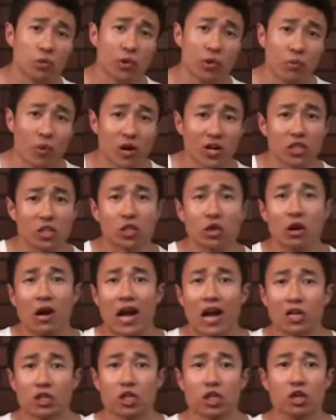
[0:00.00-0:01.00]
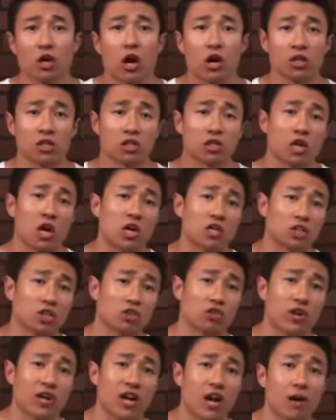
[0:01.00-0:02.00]
we want to start actually
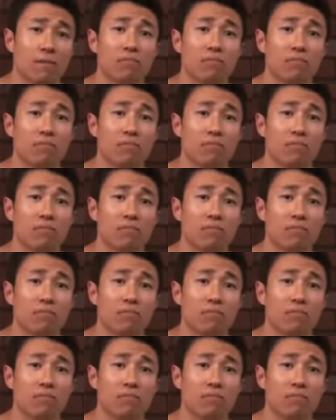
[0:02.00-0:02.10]
concentrating